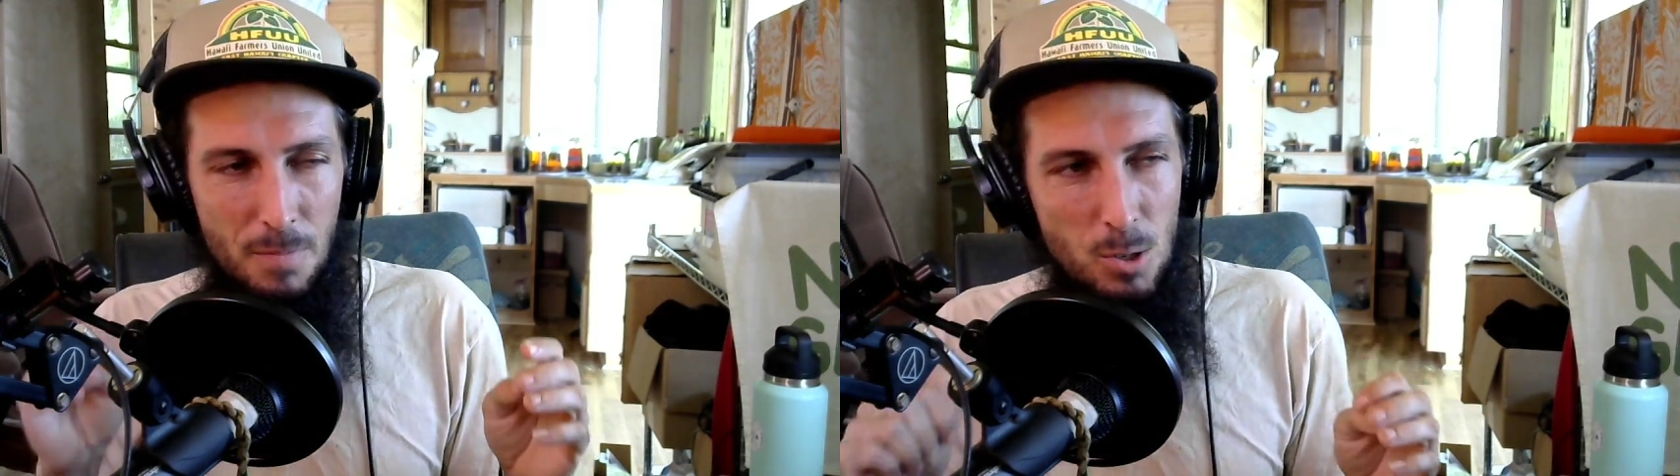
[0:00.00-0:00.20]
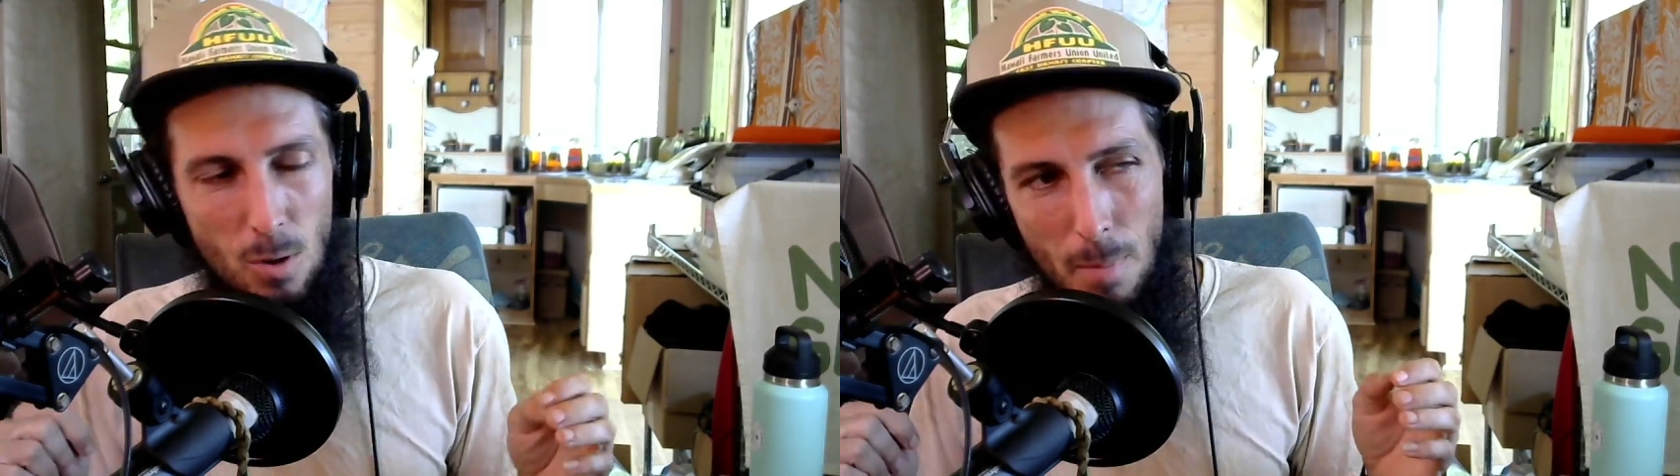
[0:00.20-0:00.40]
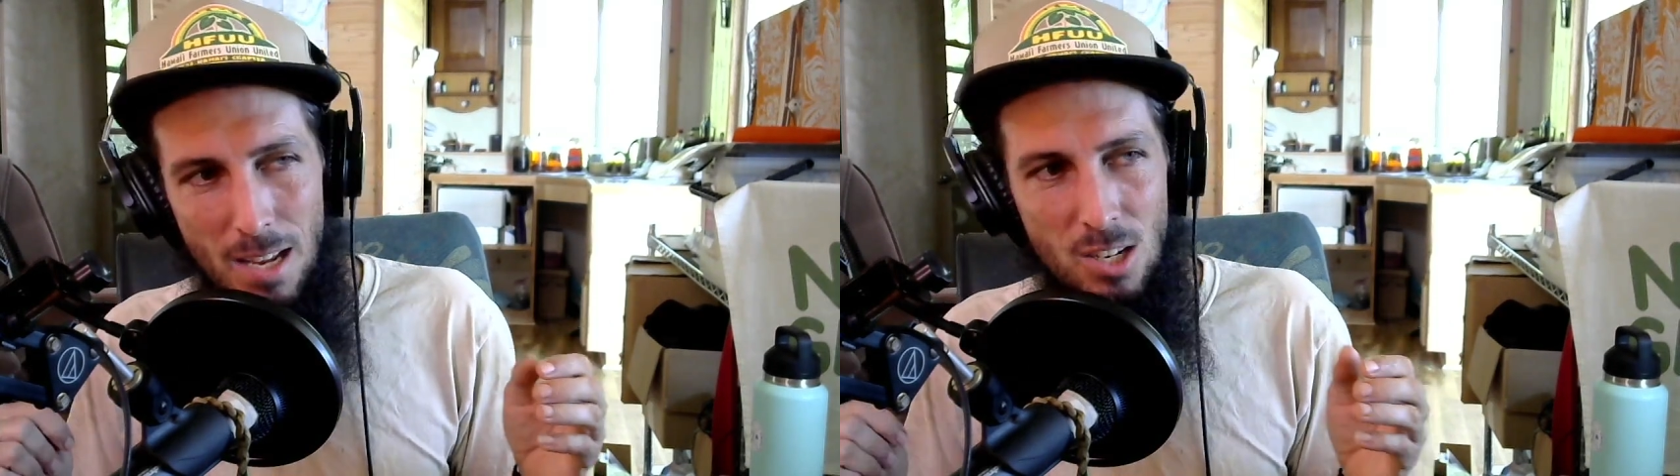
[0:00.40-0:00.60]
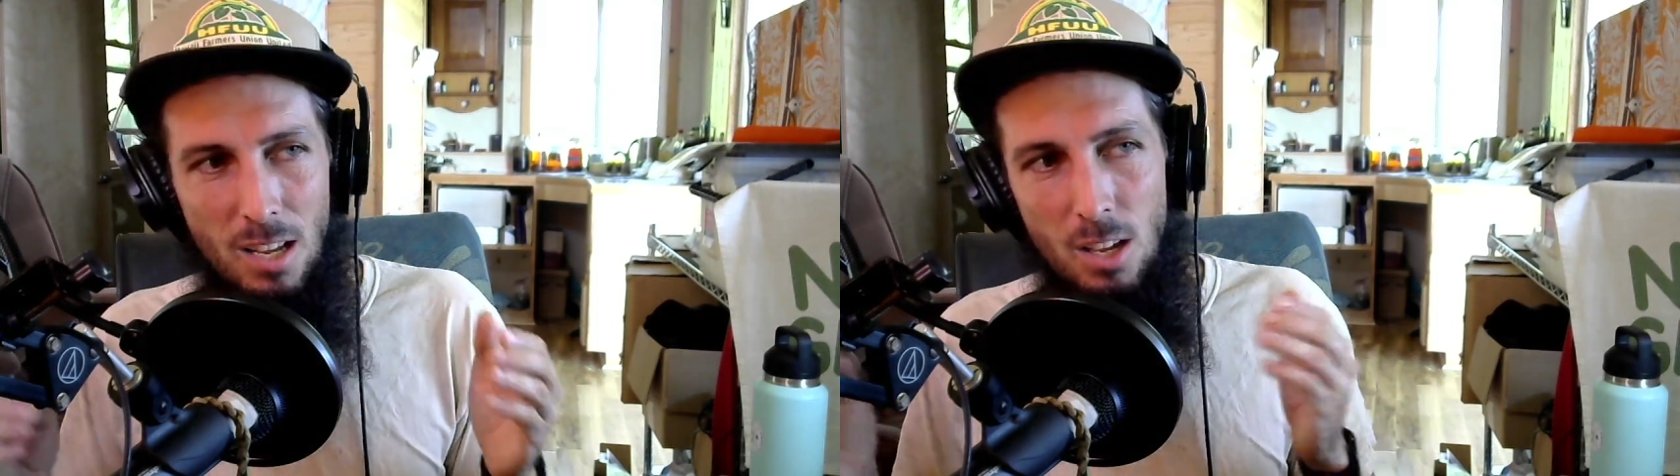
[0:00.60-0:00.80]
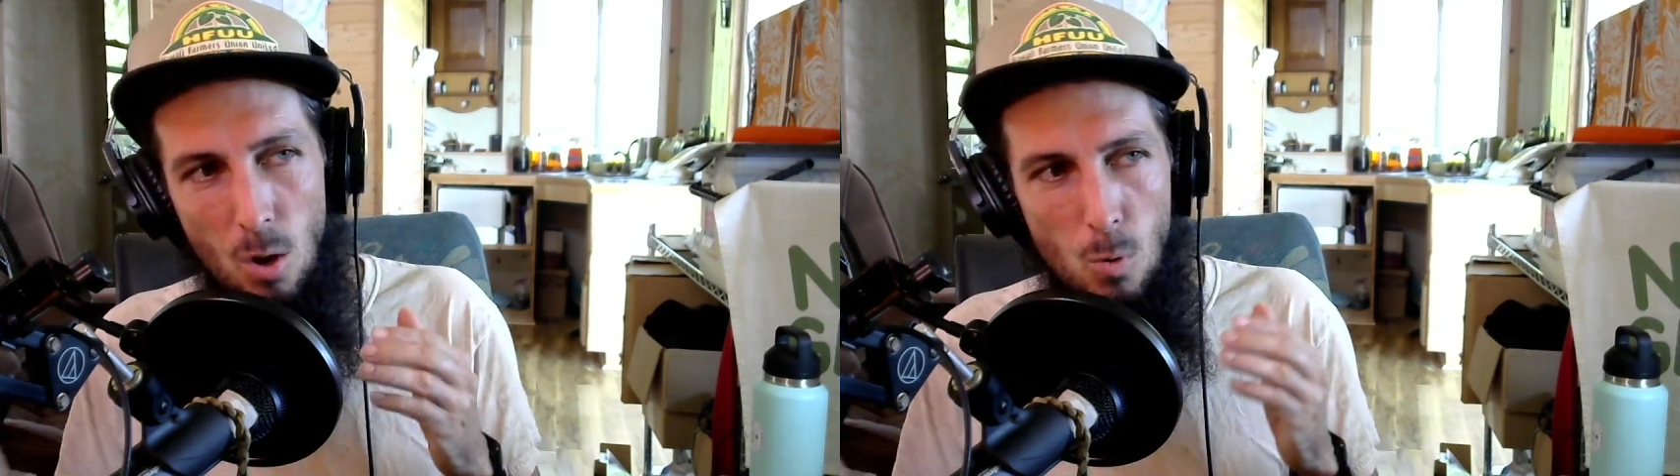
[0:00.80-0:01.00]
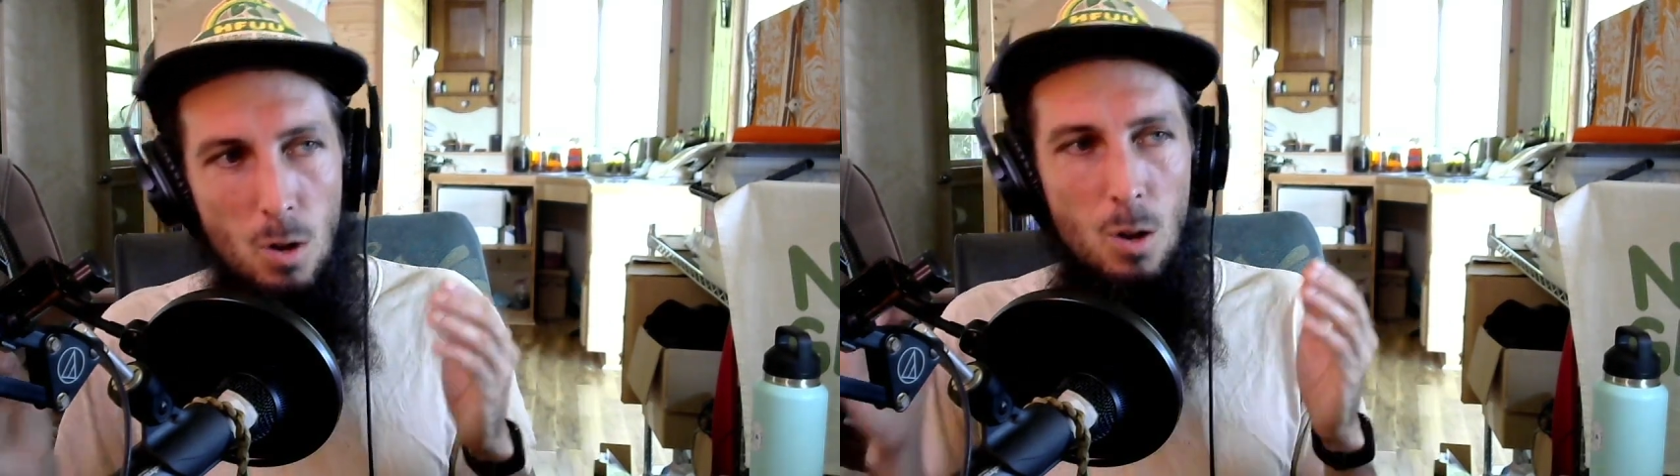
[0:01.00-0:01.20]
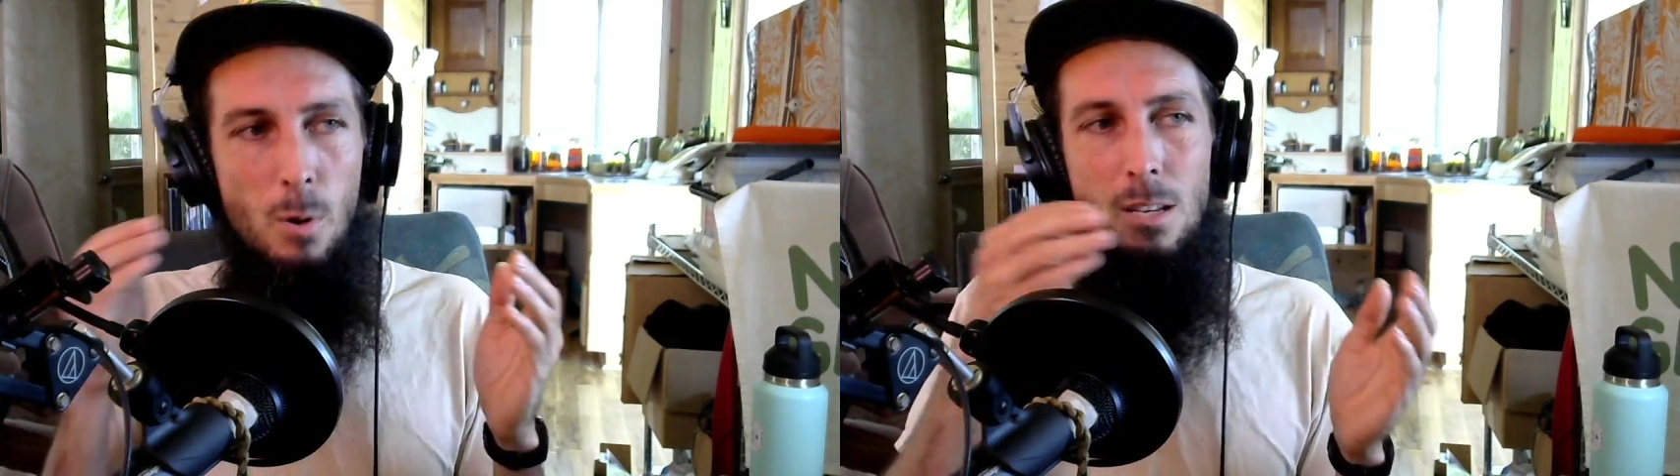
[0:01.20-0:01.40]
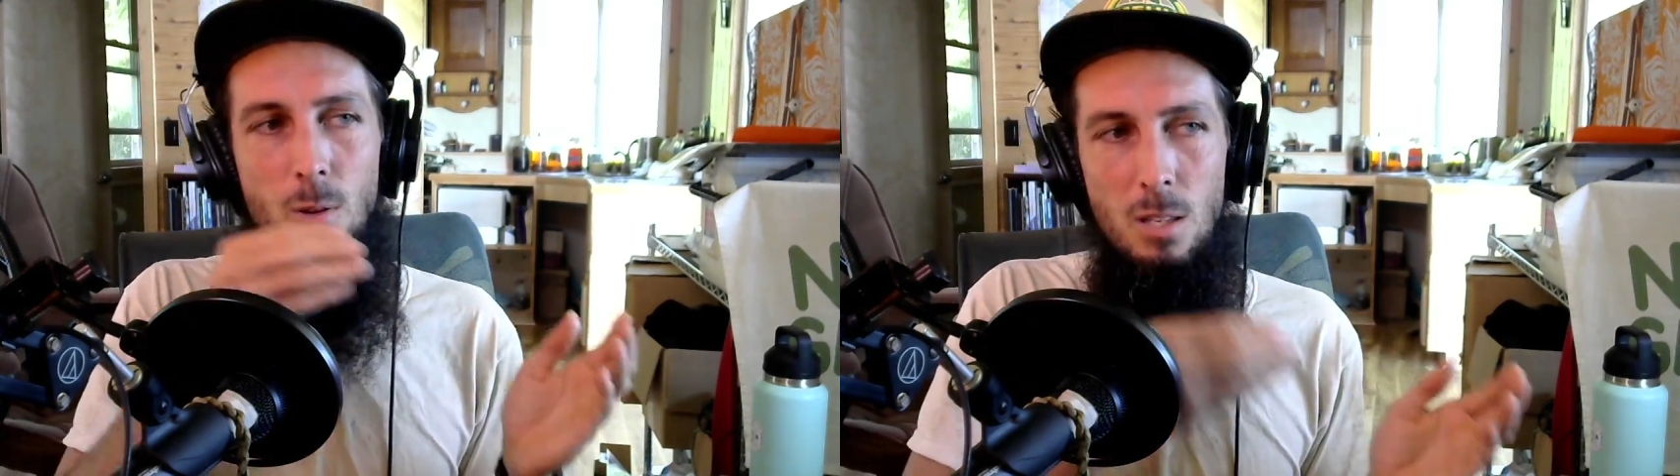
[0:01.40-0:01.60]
So imagine a goat going to a